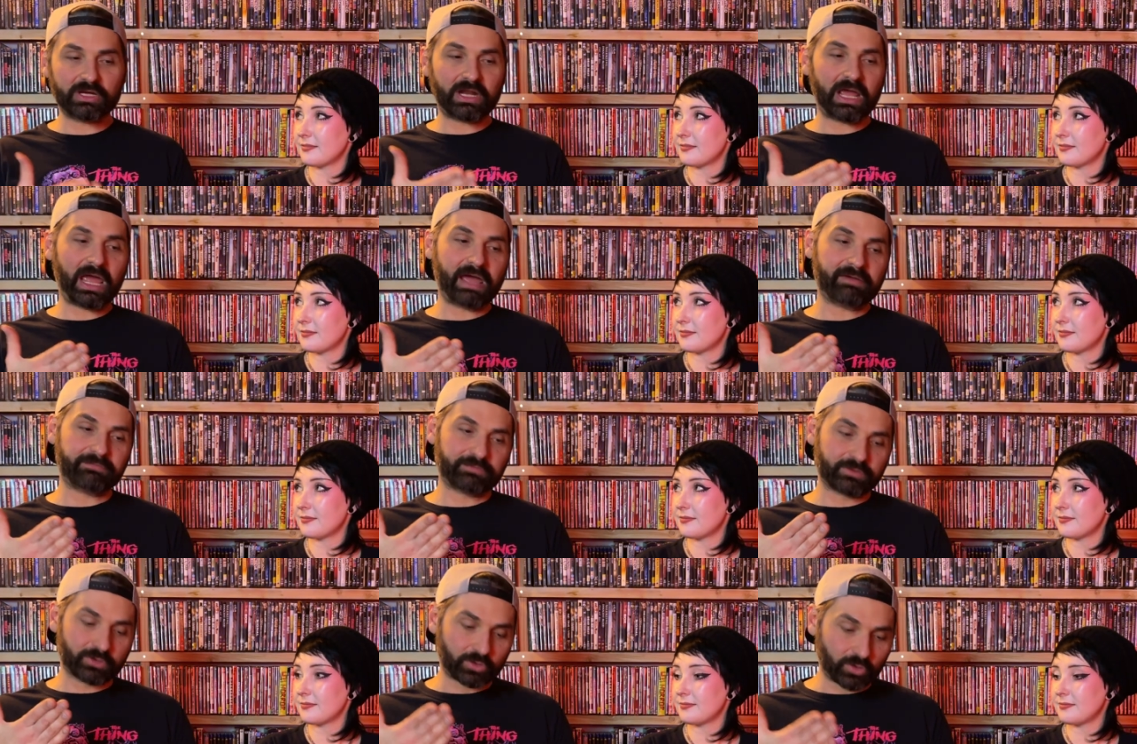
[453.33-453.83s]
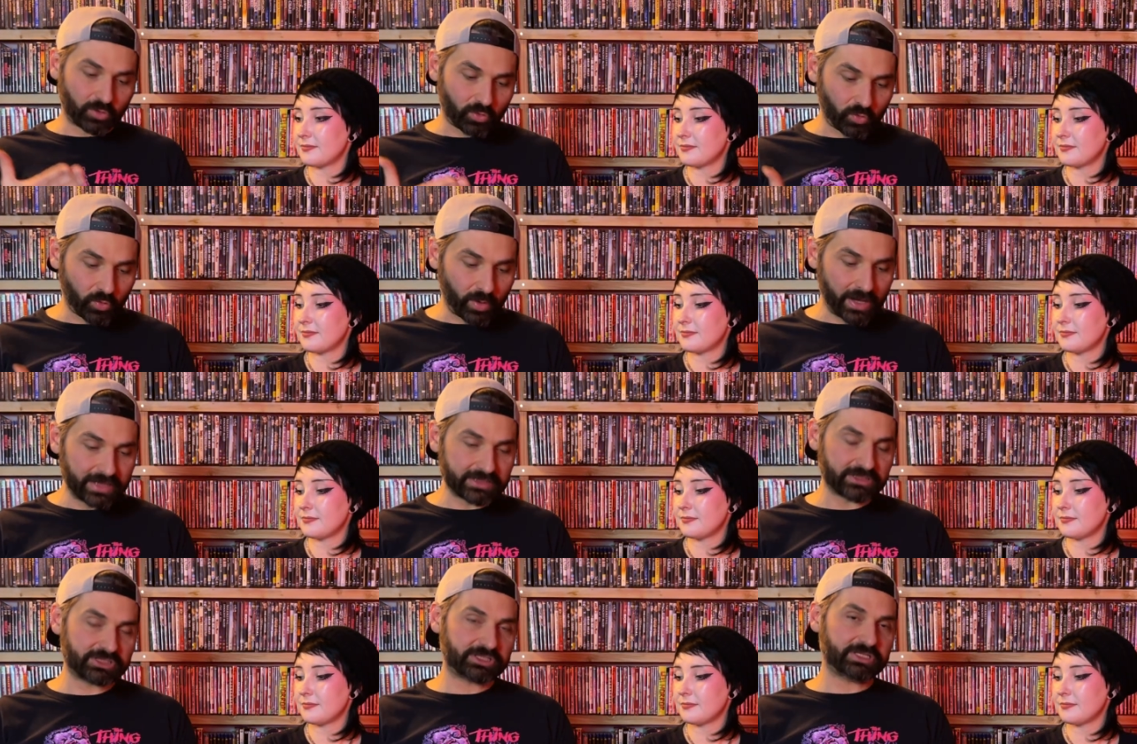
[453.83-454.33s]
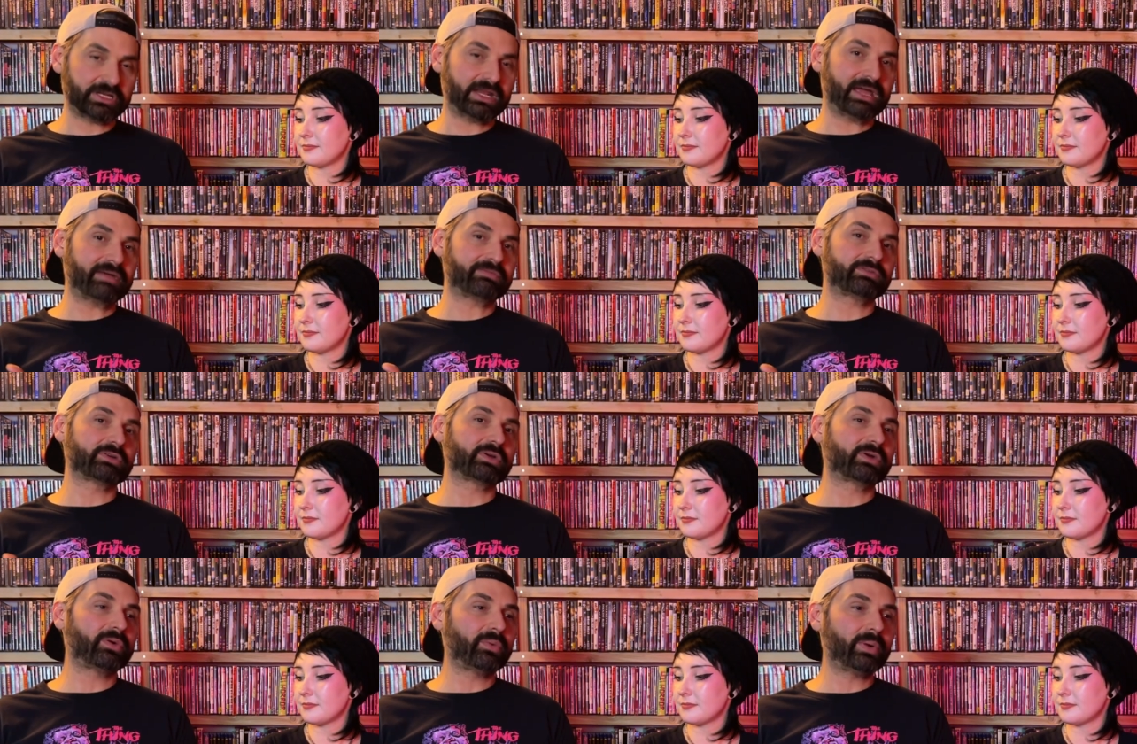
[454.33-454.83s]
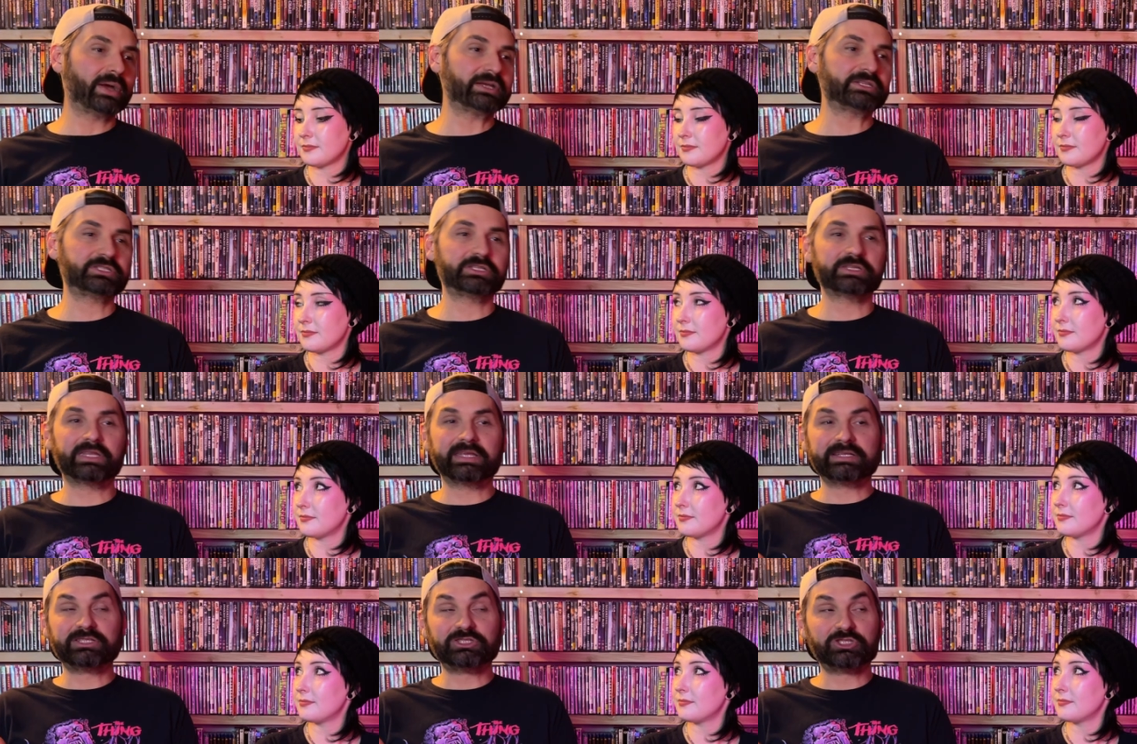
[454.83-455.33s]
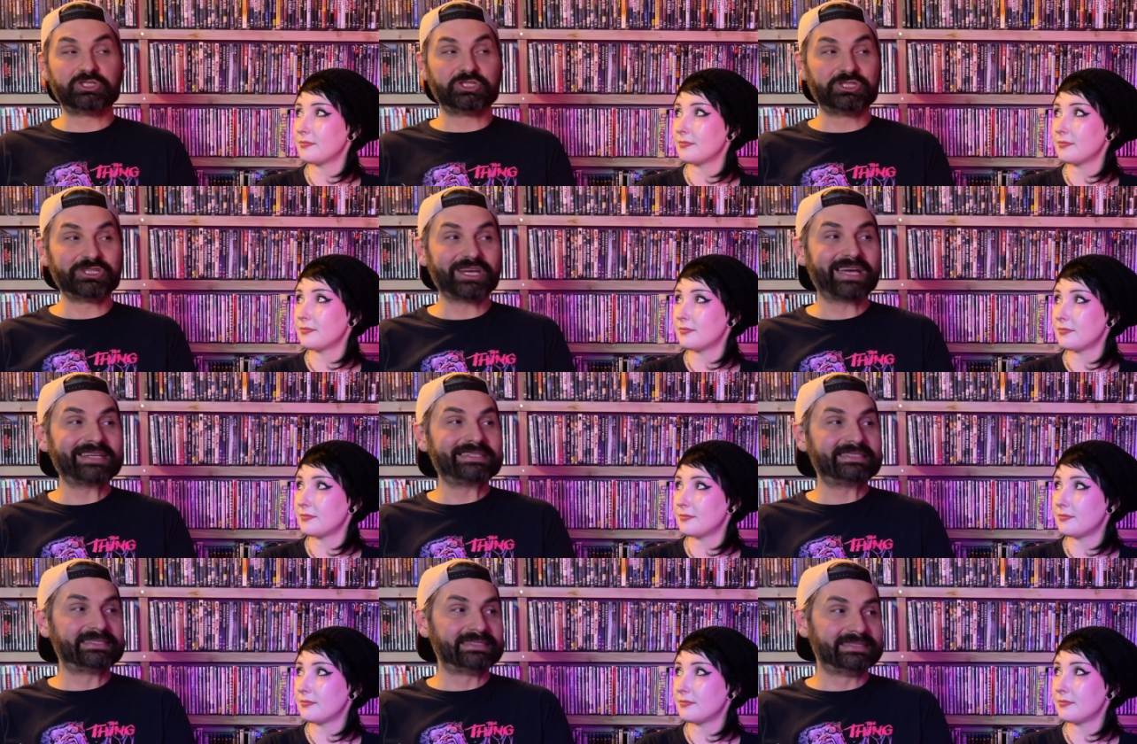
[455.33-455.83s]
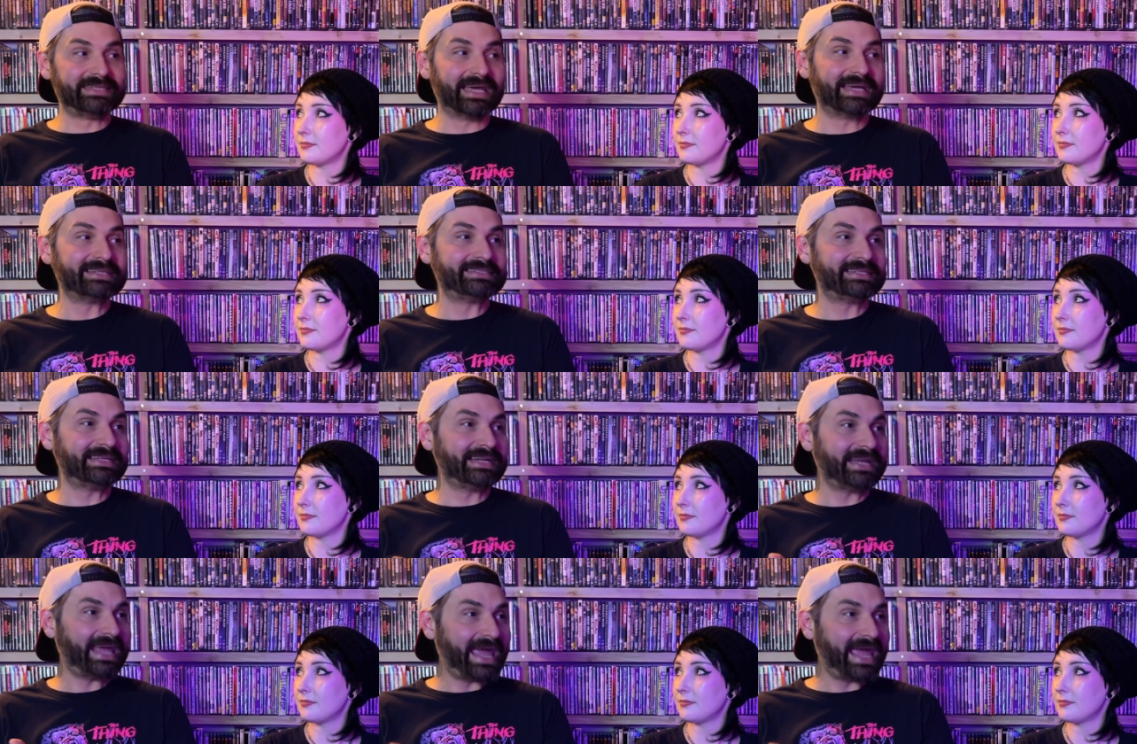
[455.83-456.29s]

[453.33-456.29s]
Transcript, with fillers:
Speaker 1: after question after question that just doesn't